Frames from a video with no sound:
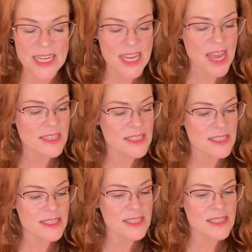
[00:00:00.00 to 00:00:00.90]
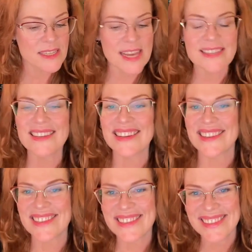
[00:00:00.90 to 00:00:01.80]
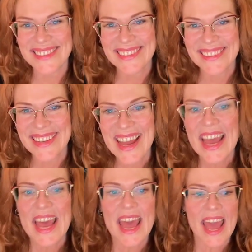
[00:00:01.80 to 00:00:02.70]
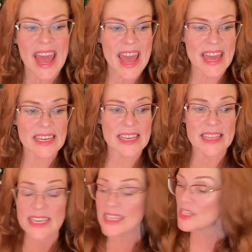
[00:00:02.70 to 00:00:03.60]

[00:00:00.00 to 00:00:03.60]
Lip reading: Yes. Yes, it is. And this